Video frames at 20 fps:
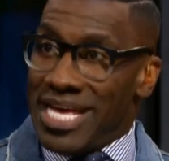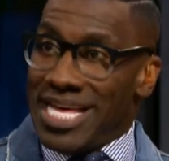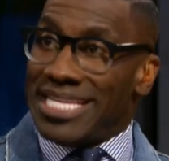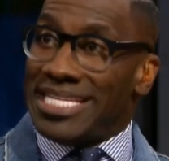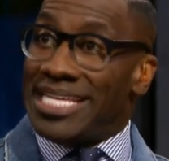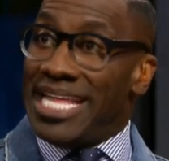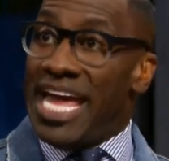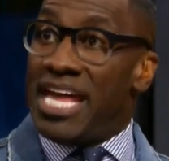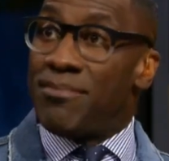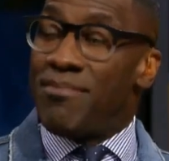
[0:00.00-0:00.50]

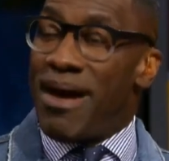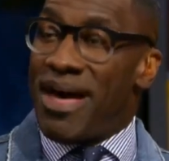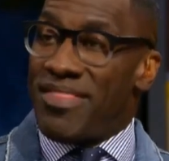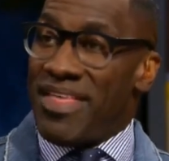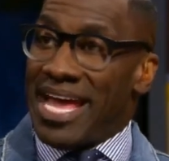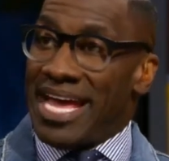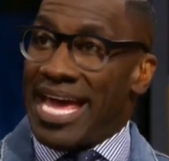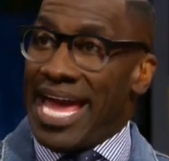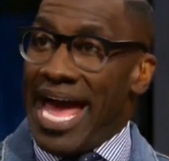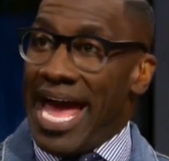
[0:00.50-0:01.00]
Led by
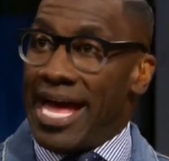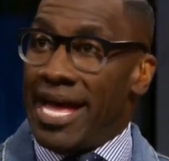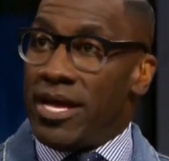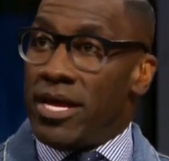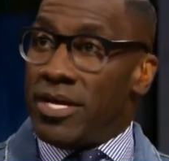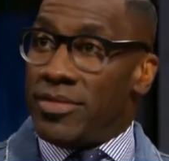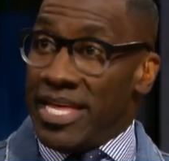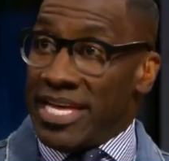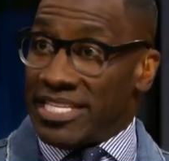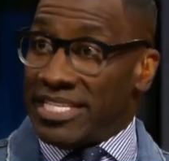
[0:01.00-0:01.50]
that guy
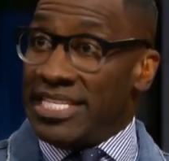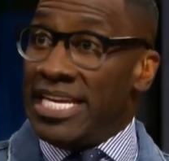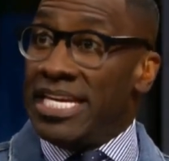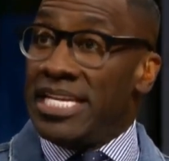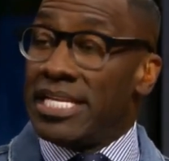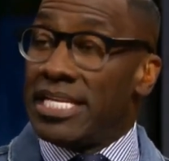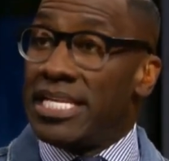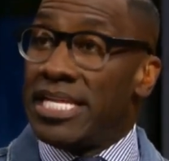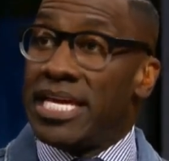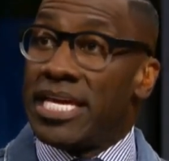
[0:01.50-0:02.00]
that's leading
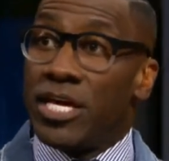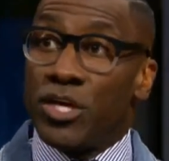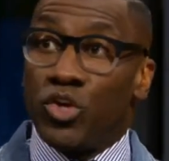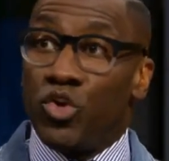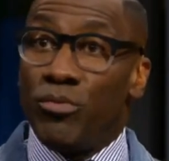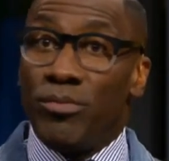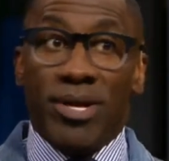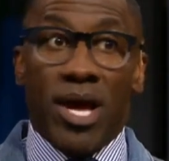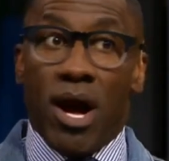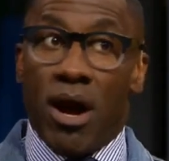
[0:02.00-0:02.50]
the league in
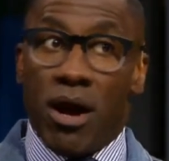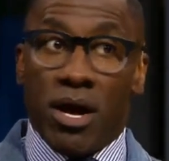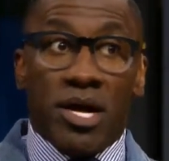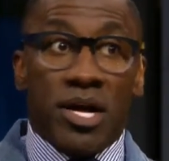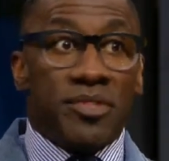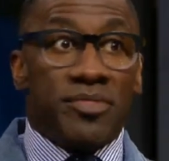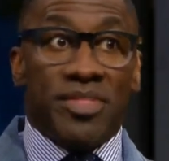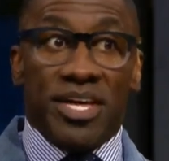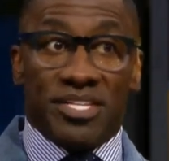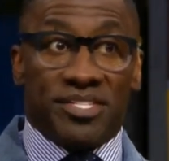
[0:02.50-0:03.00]
QBR,
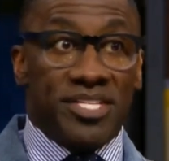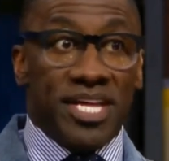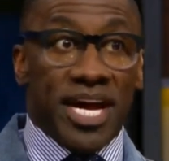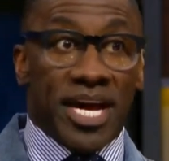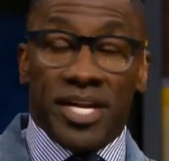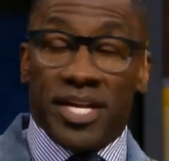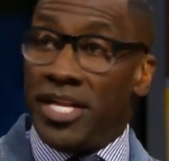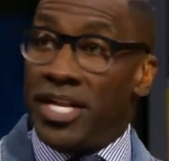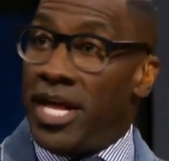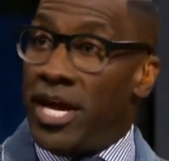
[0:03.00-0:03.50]
that's
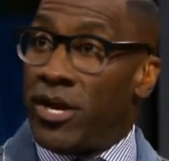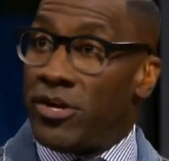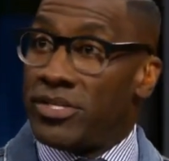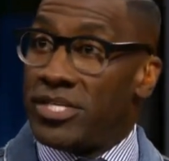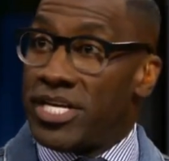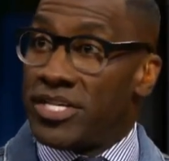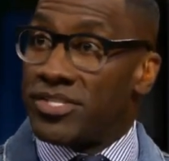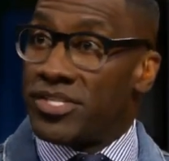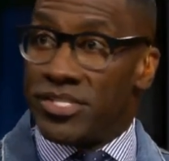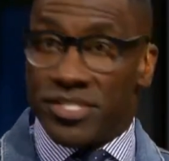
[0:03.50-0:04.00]
second in air
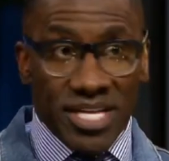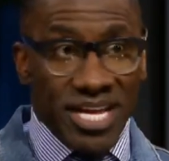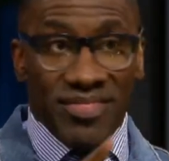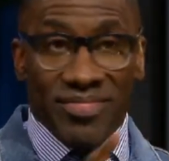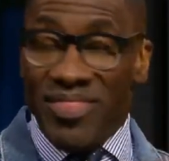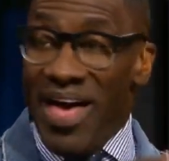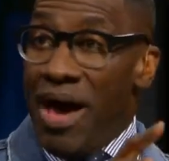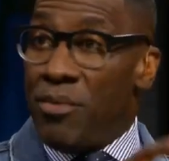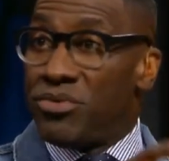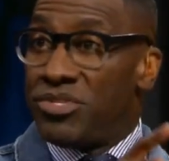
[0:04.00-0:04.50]
distance.
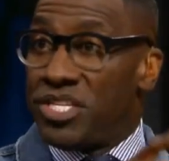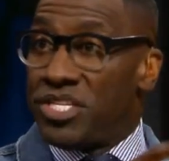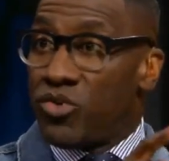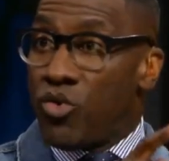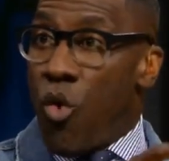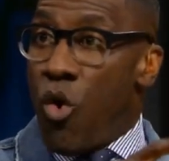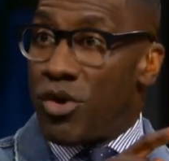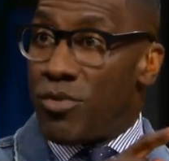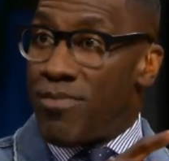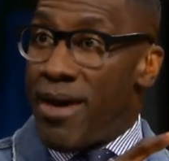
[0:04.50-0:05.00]
That was his
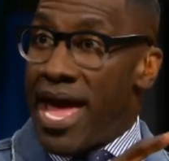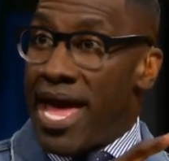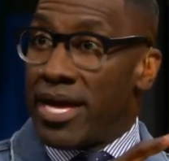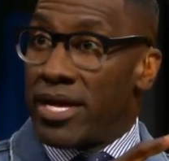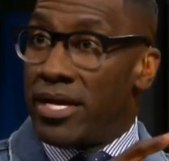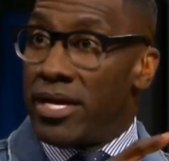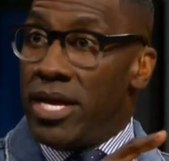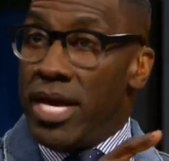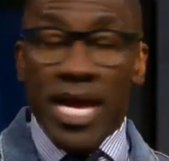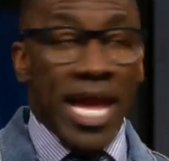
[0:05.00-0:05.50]
quarterback.
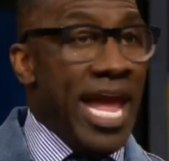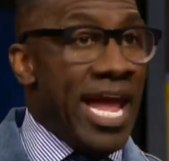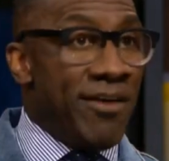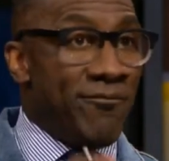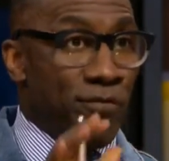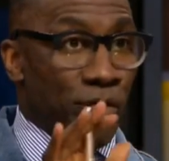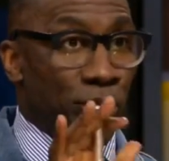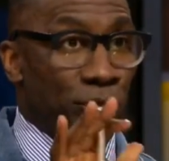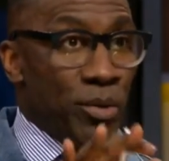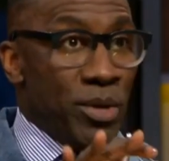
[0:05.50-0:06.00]
And
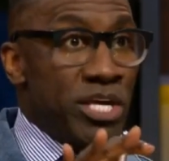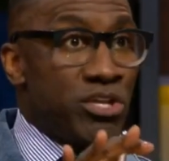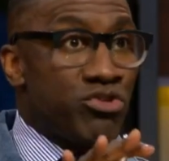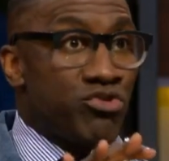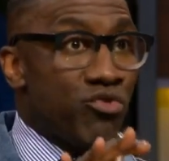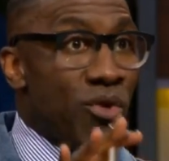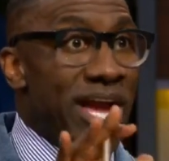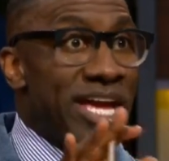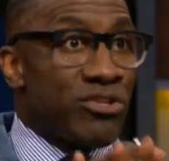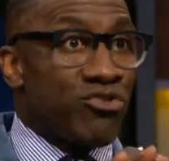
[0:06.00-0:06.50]
for 3
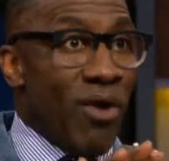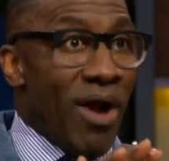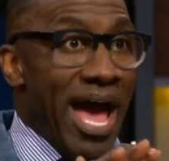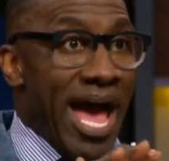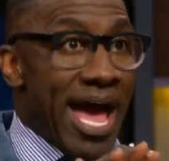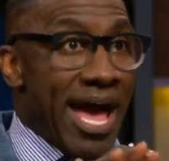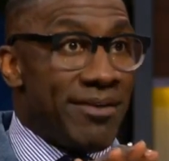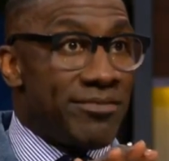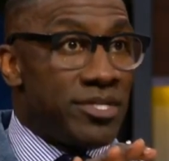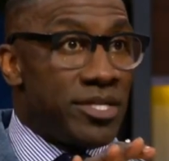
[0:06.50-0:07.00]
straight
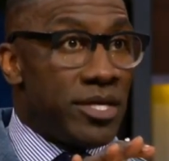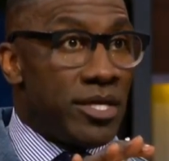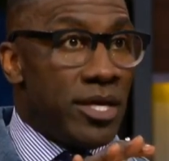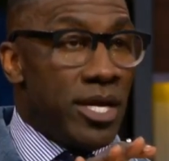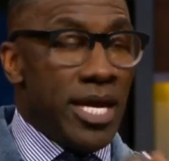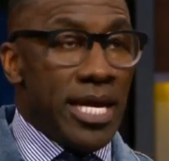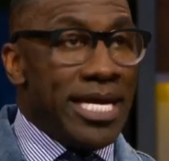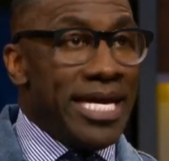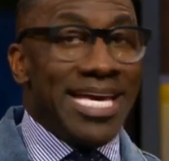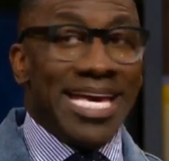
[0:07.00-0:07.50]
drives,
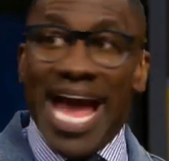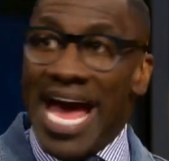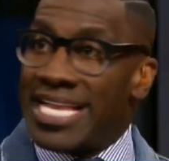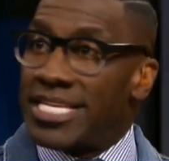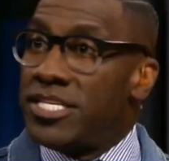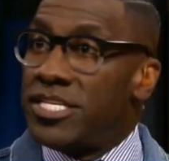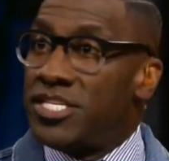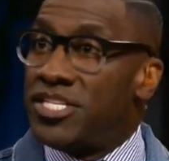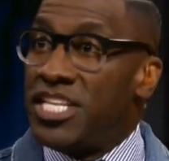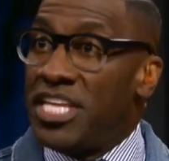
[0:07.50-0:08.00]
he got
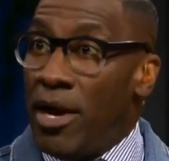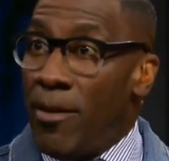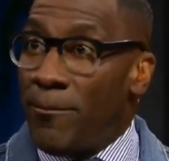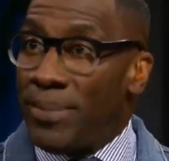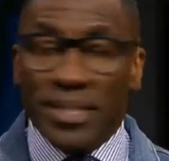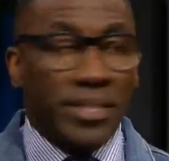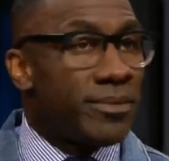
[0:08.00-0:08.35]
zip.